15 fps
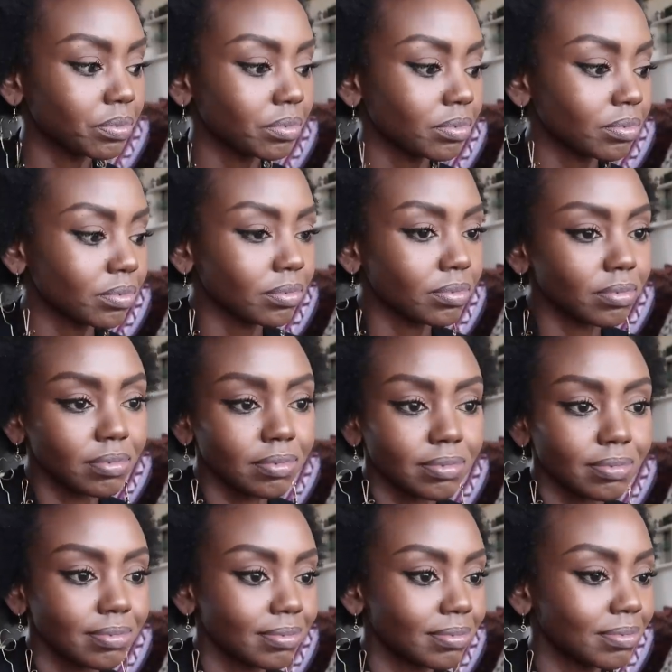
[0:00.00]
you?
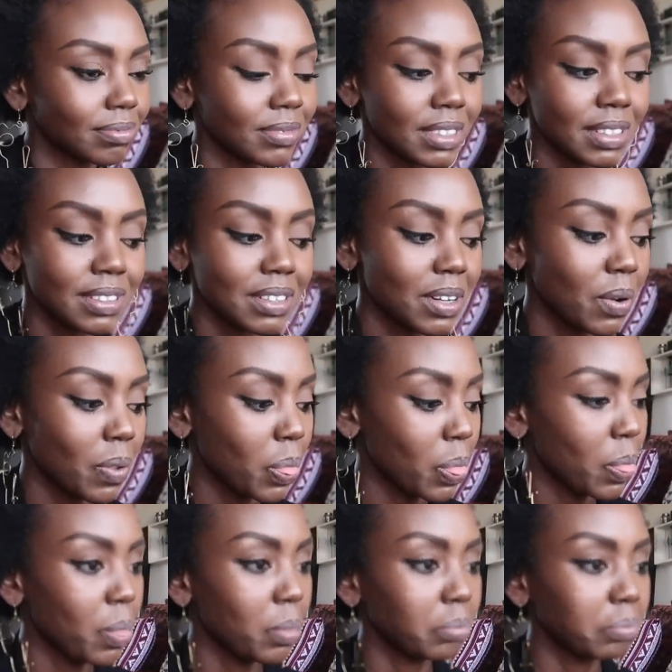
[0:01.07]
Like when the
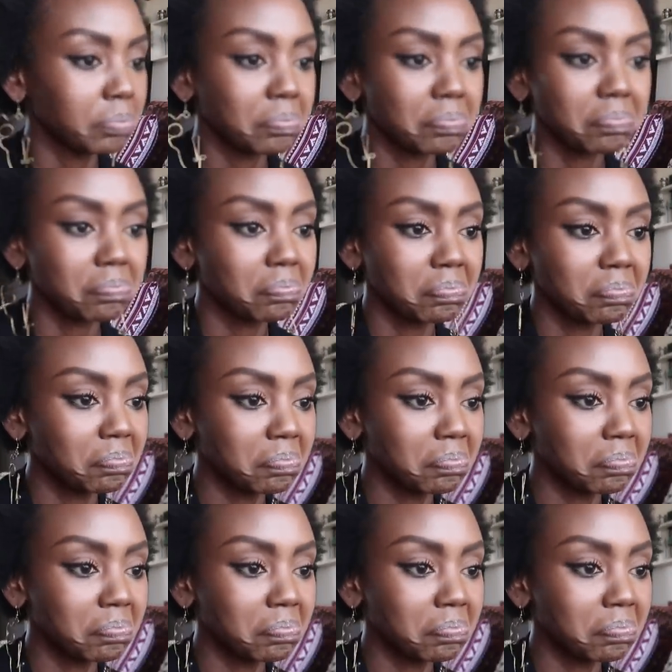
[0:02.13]
live comes on?